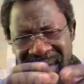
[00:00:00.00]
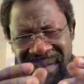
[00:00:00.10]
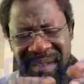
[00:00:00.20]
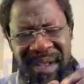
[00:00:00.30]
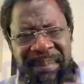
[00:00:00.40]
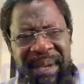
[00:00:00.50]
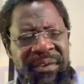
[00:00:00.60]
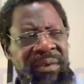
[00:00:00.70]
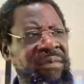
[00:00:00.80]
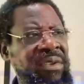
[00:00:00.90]
snippets
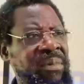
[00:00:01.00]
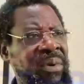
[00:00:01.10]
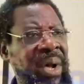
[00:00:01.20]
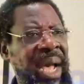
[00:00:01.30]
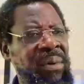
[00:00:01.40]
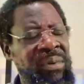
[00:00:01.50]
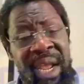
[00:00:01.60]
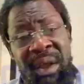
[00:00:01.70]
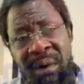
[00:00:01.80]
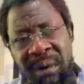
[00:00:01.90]
of it, but I would
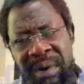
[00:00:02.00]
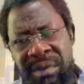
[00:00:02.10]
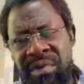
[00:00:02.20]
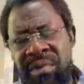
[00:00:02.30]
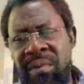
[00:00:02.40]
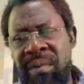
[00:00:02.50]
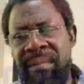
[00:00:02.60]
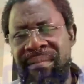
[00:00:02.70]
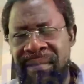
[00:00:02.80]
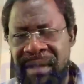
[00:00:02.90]
encourage you,
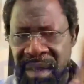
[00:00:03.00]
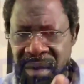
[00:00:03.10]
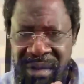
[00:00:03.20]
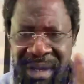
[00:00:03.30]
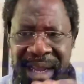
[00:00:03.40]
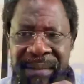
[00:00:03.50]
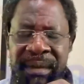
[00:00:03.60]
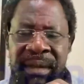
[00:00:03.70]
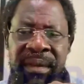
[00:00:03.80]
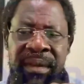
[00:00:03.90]
take your time,
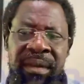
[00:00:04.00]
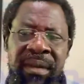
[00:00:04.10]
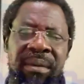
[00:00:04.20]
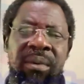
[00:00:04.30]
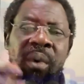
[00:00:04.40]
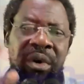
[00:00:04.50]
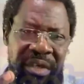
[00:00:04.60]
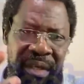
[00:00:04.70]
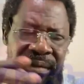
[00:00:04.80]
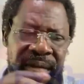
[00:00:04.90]
watch
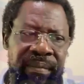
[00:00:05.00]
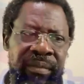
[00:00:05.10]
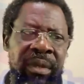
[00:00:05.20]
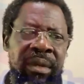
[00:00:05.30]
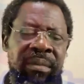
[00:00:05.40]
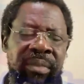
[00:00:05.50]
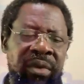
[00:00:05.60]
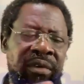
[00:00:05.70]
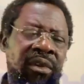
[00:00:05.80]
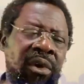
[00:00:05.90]
it,
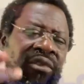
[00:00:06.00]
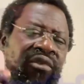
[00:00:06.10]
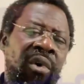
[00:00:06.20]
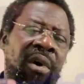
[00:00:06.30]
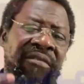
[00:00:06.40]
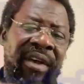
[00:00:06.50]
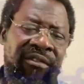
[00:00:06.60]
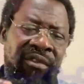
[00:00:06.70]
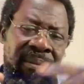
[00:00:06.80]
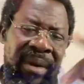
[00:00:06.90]
because it also offers
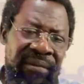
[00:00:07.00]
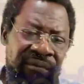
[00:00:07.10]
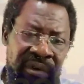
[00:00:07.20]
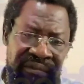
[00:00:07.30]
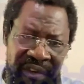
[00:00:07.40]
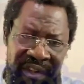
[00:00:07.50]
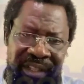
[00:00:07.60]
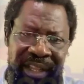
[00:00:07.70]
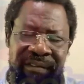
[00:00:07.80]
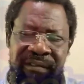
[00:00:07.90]
some level of
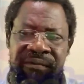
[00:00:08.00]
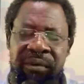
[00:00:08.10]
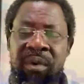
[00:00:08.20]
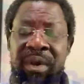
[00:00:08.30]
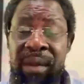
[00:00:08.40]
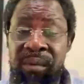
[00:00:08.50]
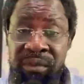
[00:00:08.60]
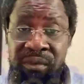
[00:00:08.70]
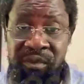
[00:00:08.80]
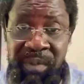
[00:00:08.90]
context for what I want
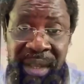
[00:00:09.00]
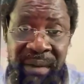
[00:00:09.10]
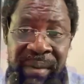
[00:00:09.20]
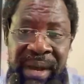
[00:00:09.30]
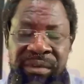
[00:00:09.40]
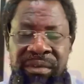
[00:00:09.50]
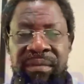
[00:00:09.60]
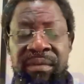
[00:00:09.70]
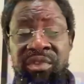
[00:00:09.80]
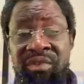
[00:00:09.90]
to speak about
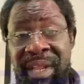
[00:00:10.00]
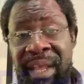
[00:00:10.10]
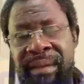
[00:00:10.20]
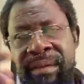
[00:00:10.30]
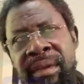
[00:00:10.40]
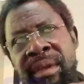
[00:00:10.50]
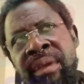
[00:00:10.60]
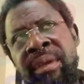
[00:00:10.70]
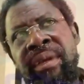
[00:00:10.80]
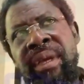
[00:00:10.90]
today.
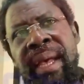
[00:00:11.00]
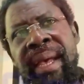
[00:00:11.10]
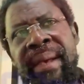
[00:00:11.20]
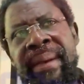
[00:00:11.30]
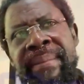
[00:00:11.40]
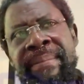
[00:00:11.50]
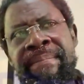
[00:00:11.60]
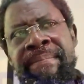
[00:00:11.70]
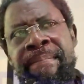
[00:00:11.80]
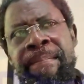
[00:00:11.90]

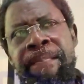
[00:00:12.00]
I